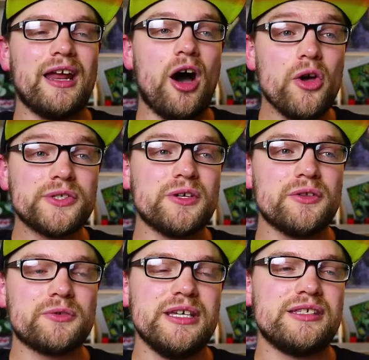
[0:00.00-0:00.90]
also
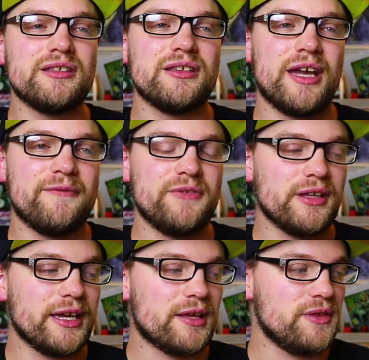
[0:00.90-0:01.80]
the reason I feel
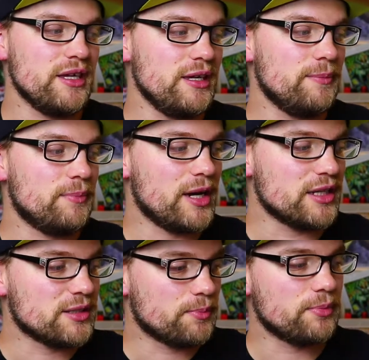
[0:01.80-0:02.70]
like the
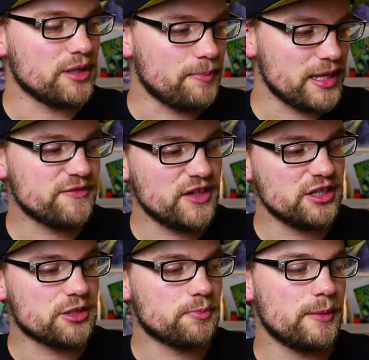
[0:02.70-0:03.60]

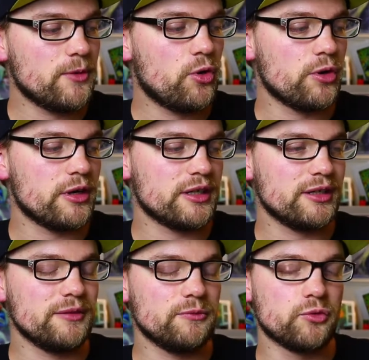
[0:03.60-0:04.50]
Pennsylvania Supreme Court
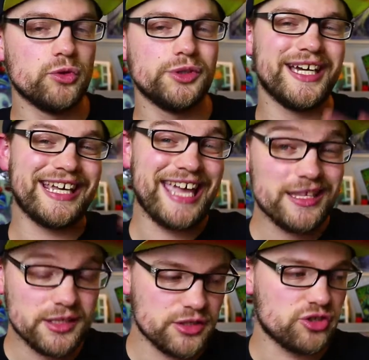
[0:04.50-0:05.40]
ruled
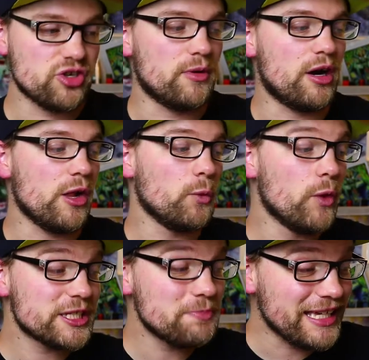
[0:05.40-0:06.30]
against Jamal
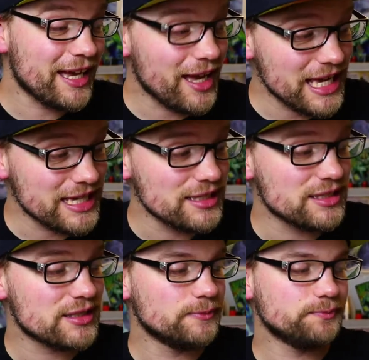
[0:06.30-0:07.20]
was
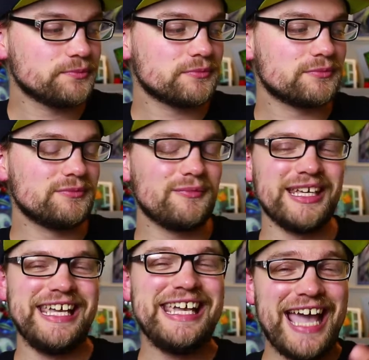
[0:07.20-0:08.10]
because
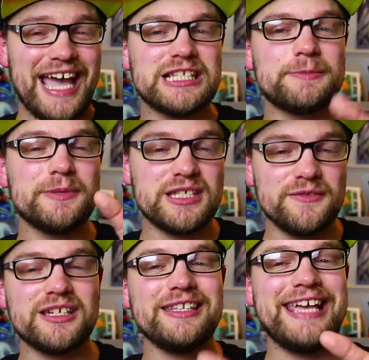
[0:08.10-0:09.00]
he had
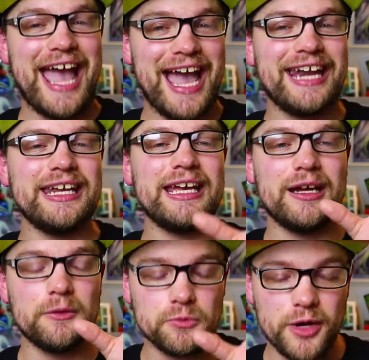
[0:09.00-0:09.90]
specifically had
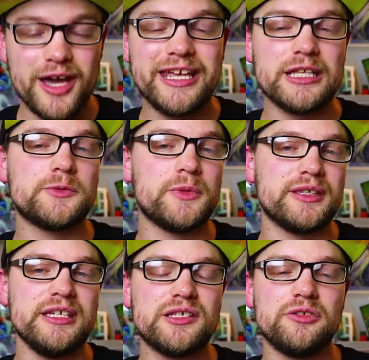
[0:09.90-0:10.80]
run-ins with
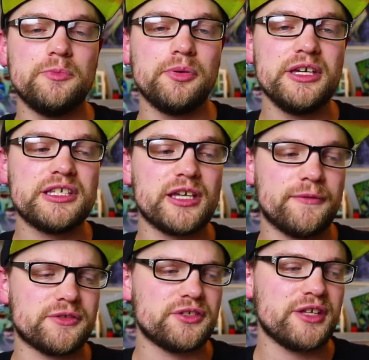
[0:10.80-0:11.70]
these two police
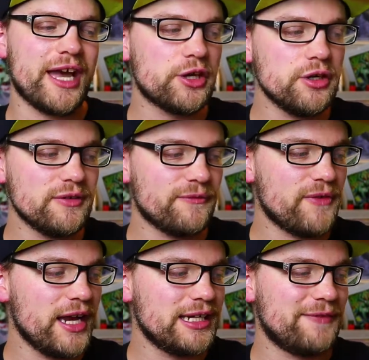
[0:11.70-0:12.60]
officers. I couldn't
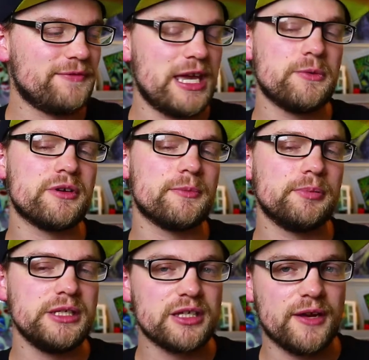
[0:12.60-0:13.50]
find if they were the
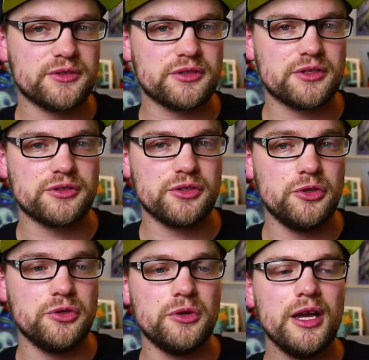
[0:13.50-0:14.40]
police officers
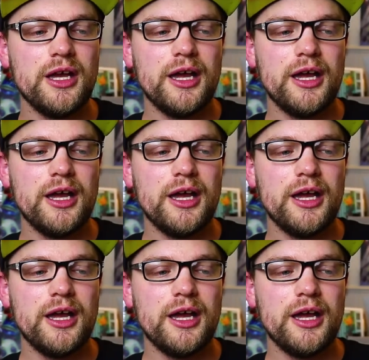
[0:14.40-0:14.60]
who